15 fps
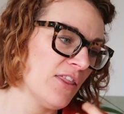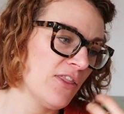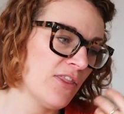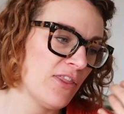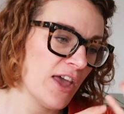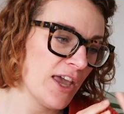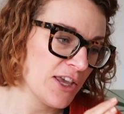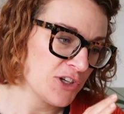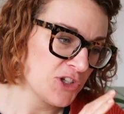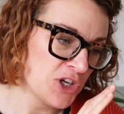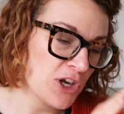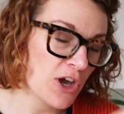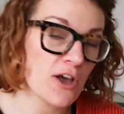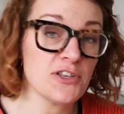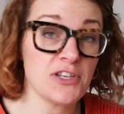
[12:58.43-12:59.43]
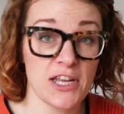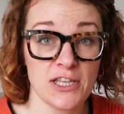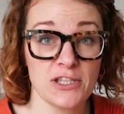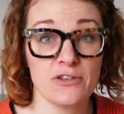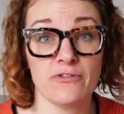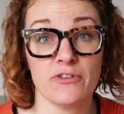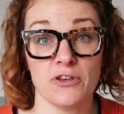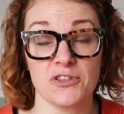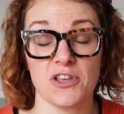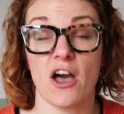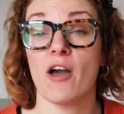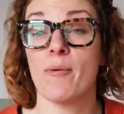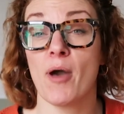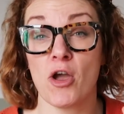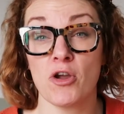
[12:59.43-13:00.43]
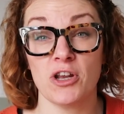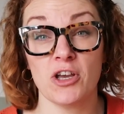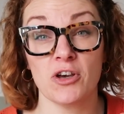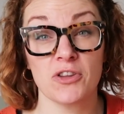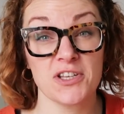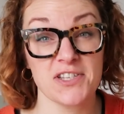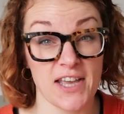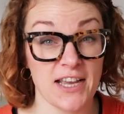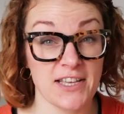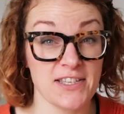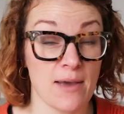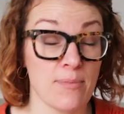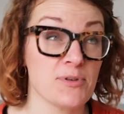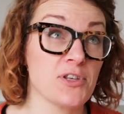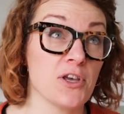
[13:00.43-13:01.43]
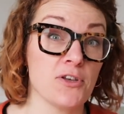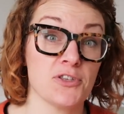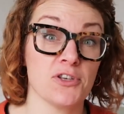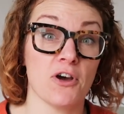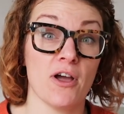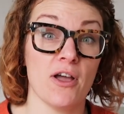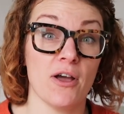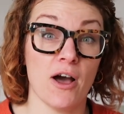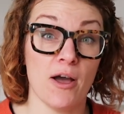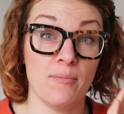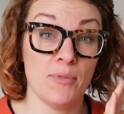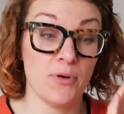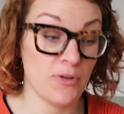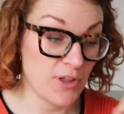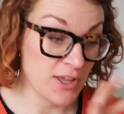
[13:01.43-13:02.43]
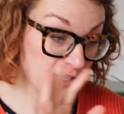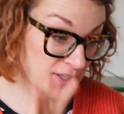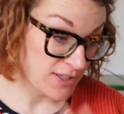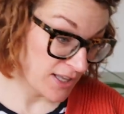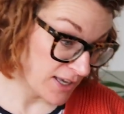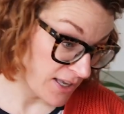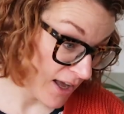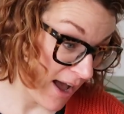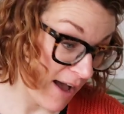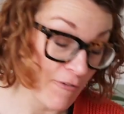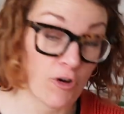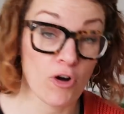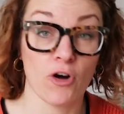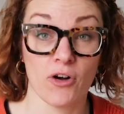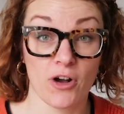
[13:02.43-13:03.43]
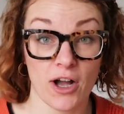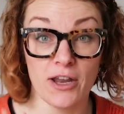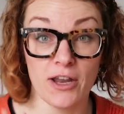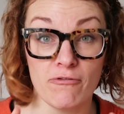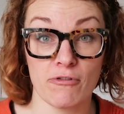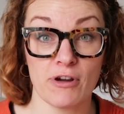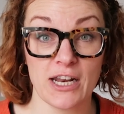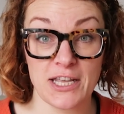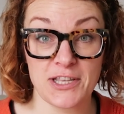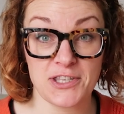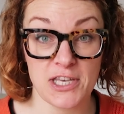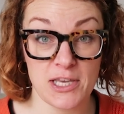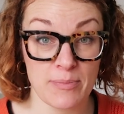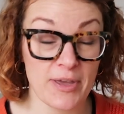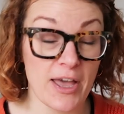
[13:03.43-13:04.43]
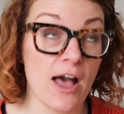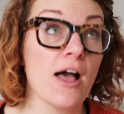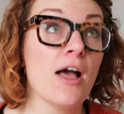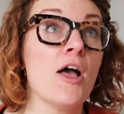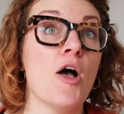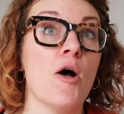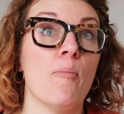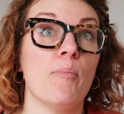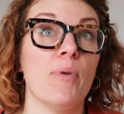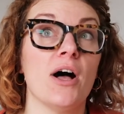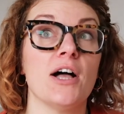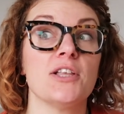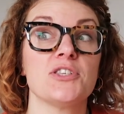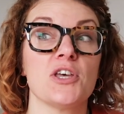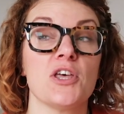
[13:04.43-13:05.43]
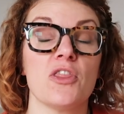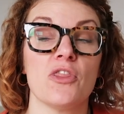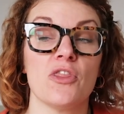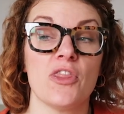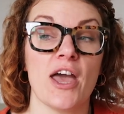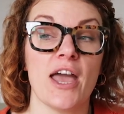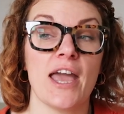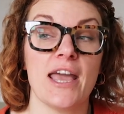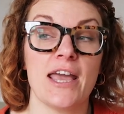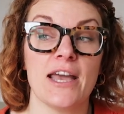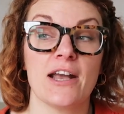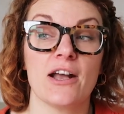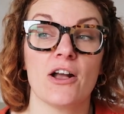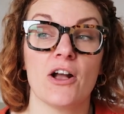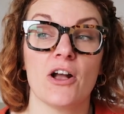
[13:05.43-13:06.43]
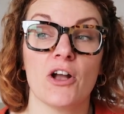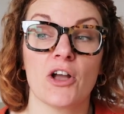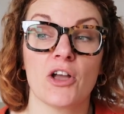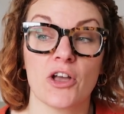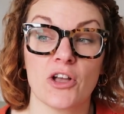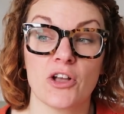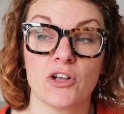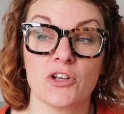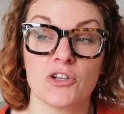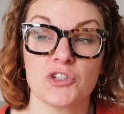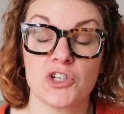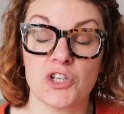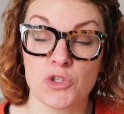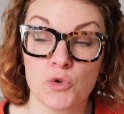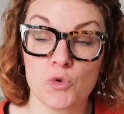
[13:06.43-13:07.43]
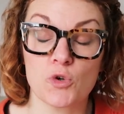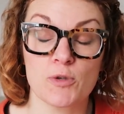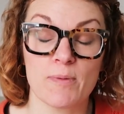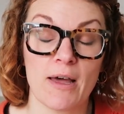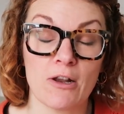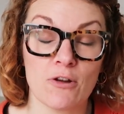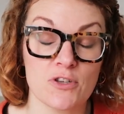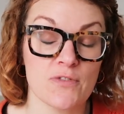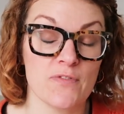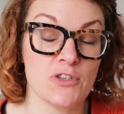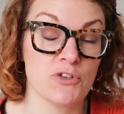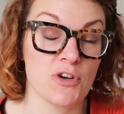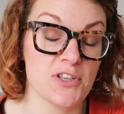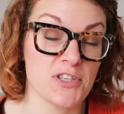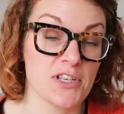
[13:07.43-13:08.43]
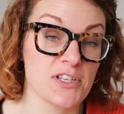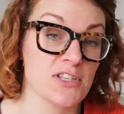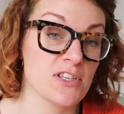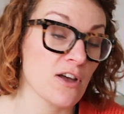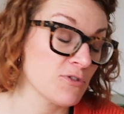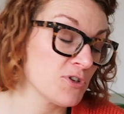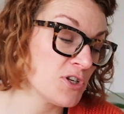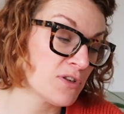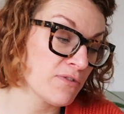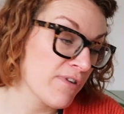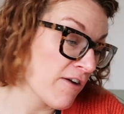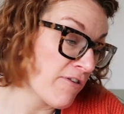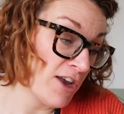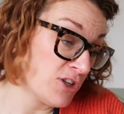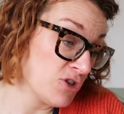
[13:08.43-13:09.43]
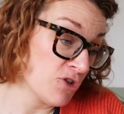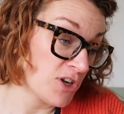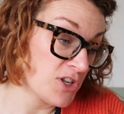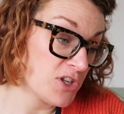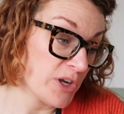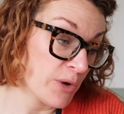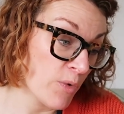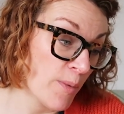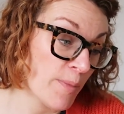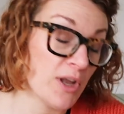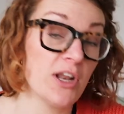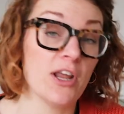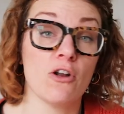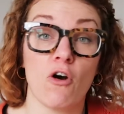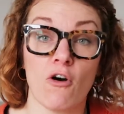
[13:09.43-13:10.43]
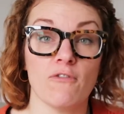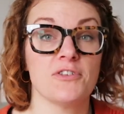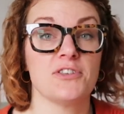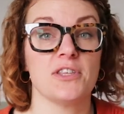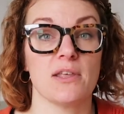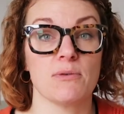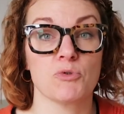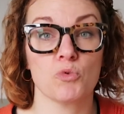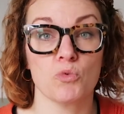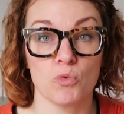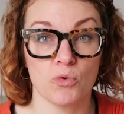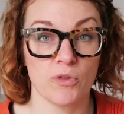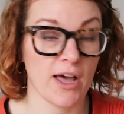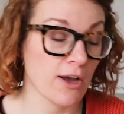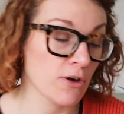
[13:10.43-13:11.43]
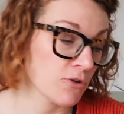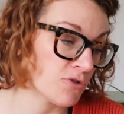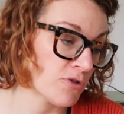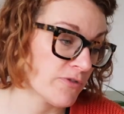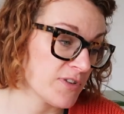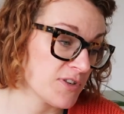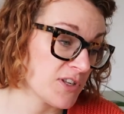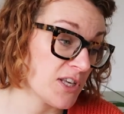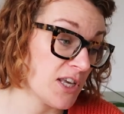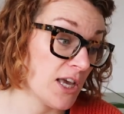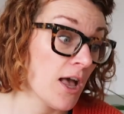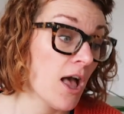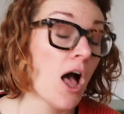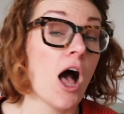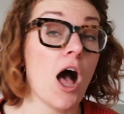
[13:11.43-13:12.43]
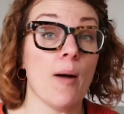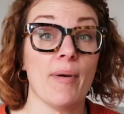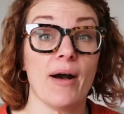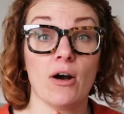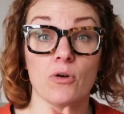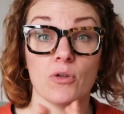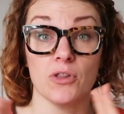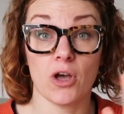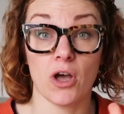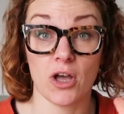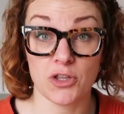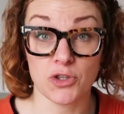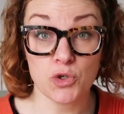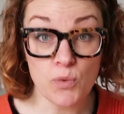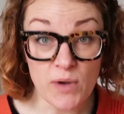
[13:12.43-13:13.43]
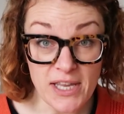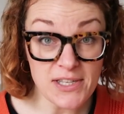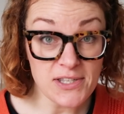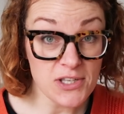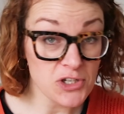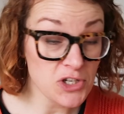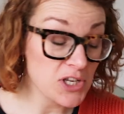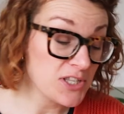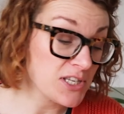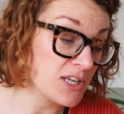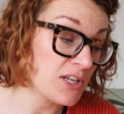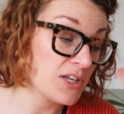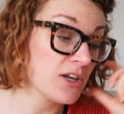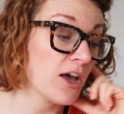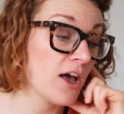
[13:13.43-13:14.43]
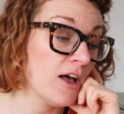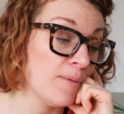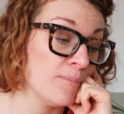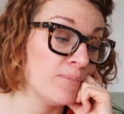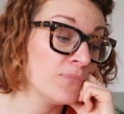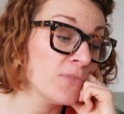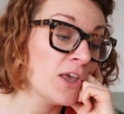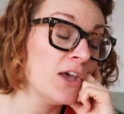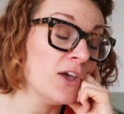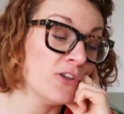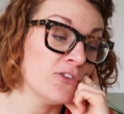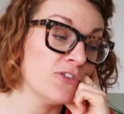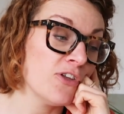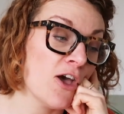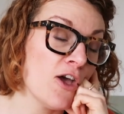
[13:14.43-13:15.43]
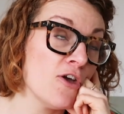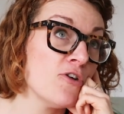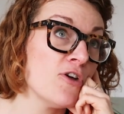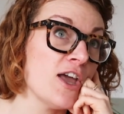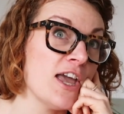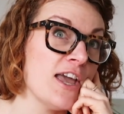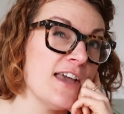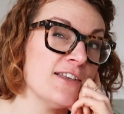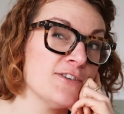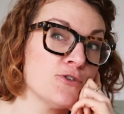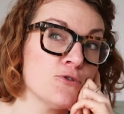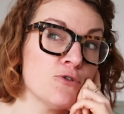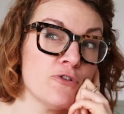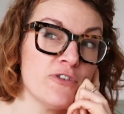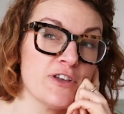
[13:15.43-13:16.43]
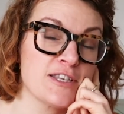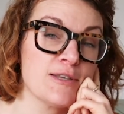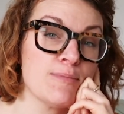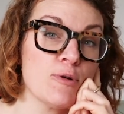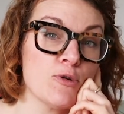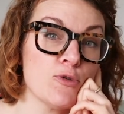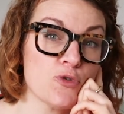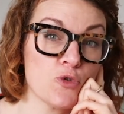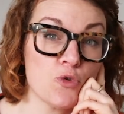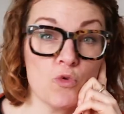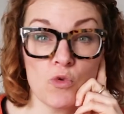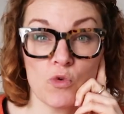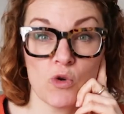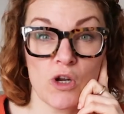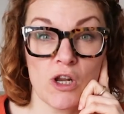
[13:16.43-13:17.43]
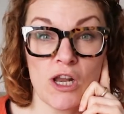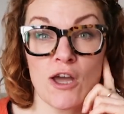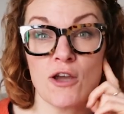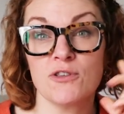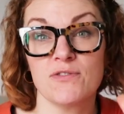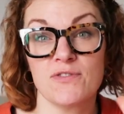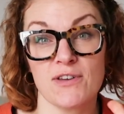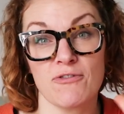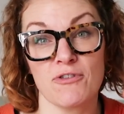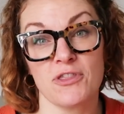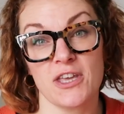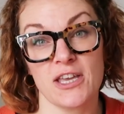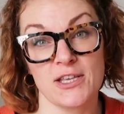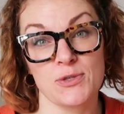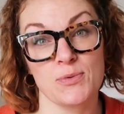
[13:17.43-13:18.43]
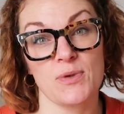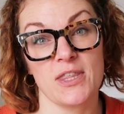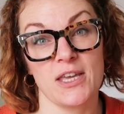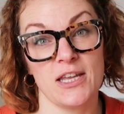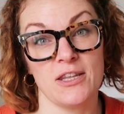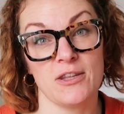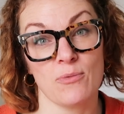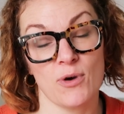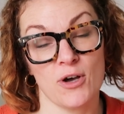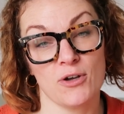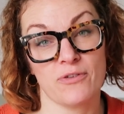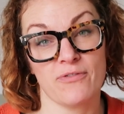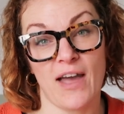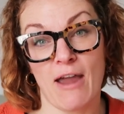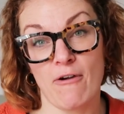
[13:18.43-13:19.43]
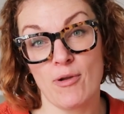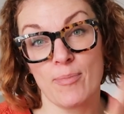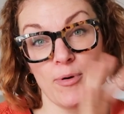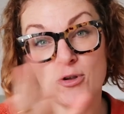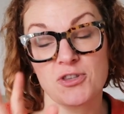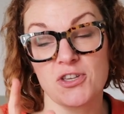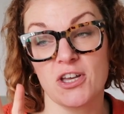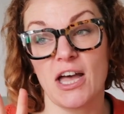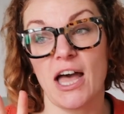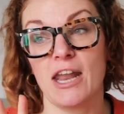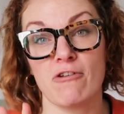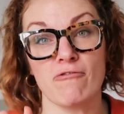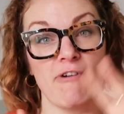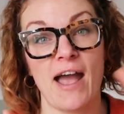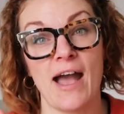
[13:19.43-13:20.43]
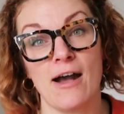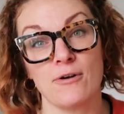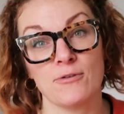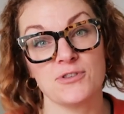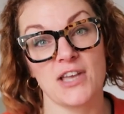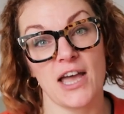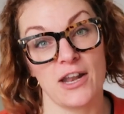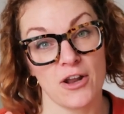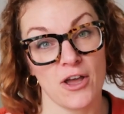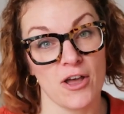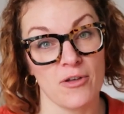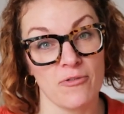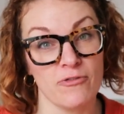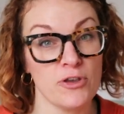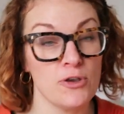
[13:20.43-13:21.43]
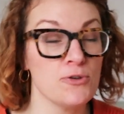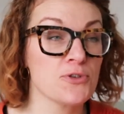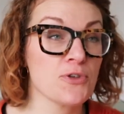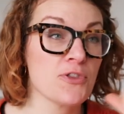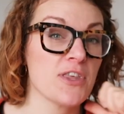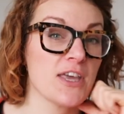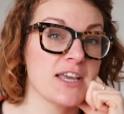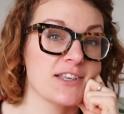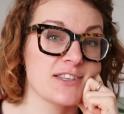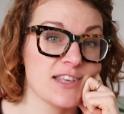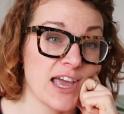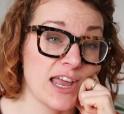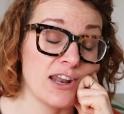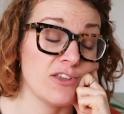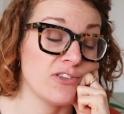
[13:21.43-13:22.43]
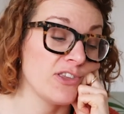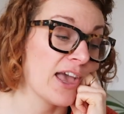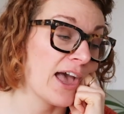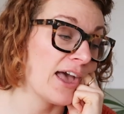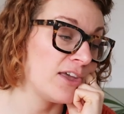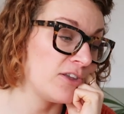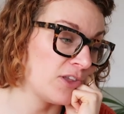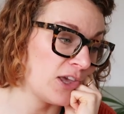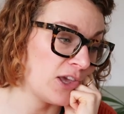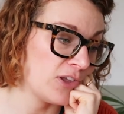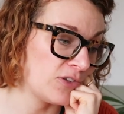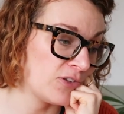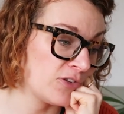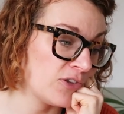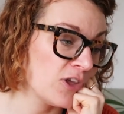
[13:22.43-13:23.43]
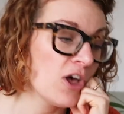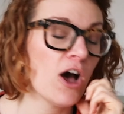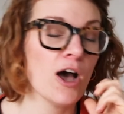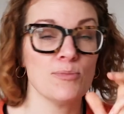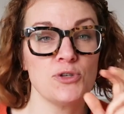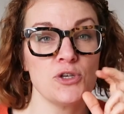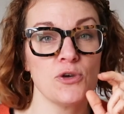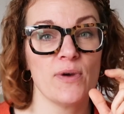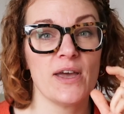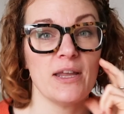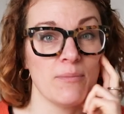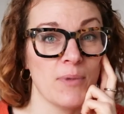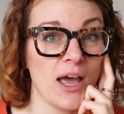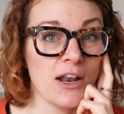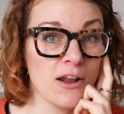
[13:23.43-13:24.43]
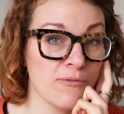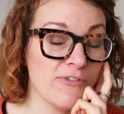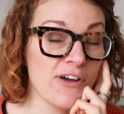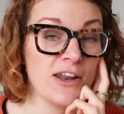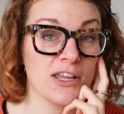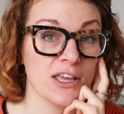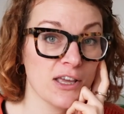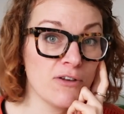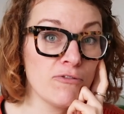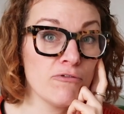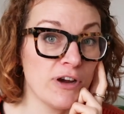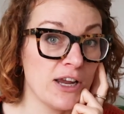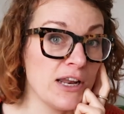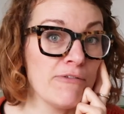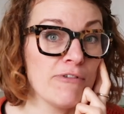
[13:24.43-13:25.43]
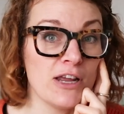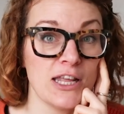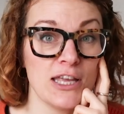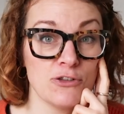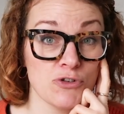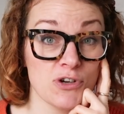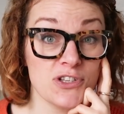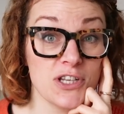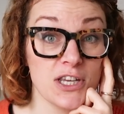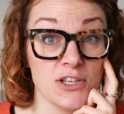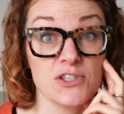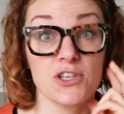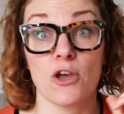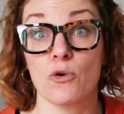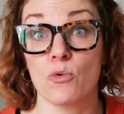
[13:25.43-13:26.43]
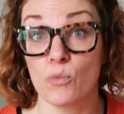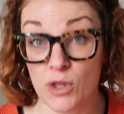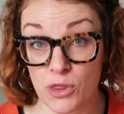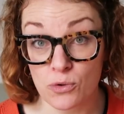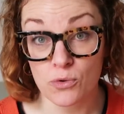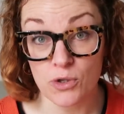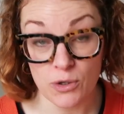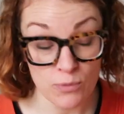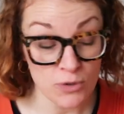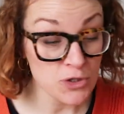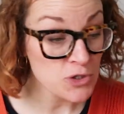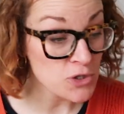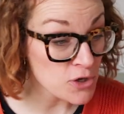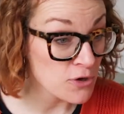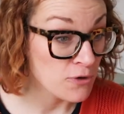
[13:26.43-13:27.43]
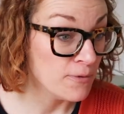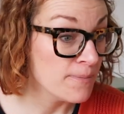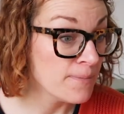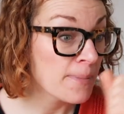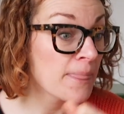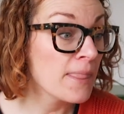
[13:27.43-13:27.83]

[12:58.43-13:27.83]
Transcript: they she goes and interviews her i'm only on the second episode so I, am there's like i haven't got of really deep yet but they she talks about lots of interesting stuff. She's a very interesting woman, and obviously there was all that controversy about the, her tweets that she did. Um, so it sort of explores all loads of different things within the world of Harry Potter and around, and her views on things. And it, yeah, it, it's I'm two in, and I'm finding it really, really interesting. So we thought you would too.